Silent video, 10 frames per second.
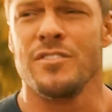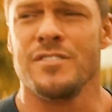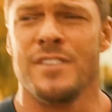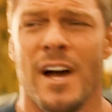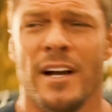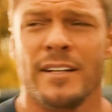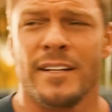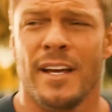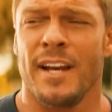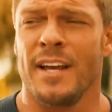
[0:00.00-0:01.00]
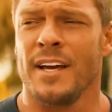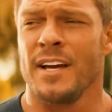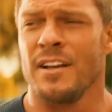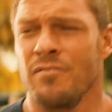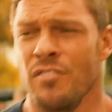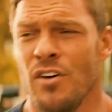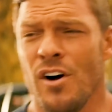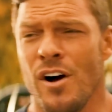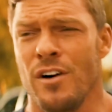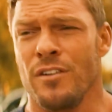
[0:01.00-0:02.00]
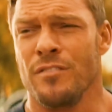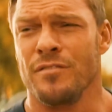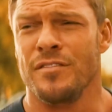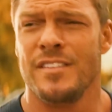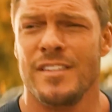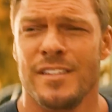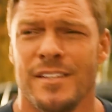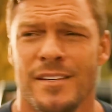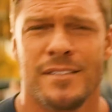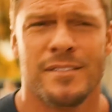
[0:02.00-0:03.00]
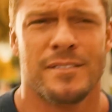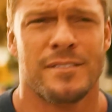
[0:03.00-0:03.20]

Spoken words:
tell you, it's one heck of a roller coaster right from the get-go.